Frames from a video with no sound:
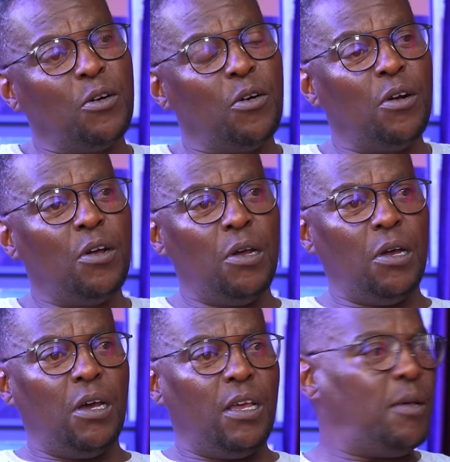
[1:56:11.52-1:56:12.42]
You know?
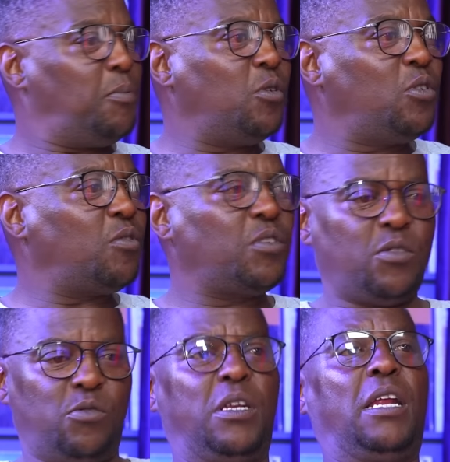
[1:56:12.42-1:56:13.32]
And the beauty of just
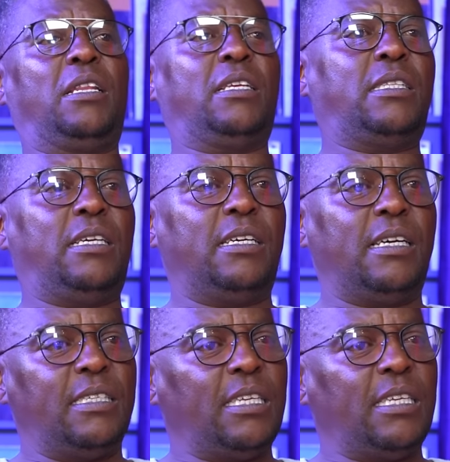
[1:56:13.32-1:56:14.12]
looking at this thing and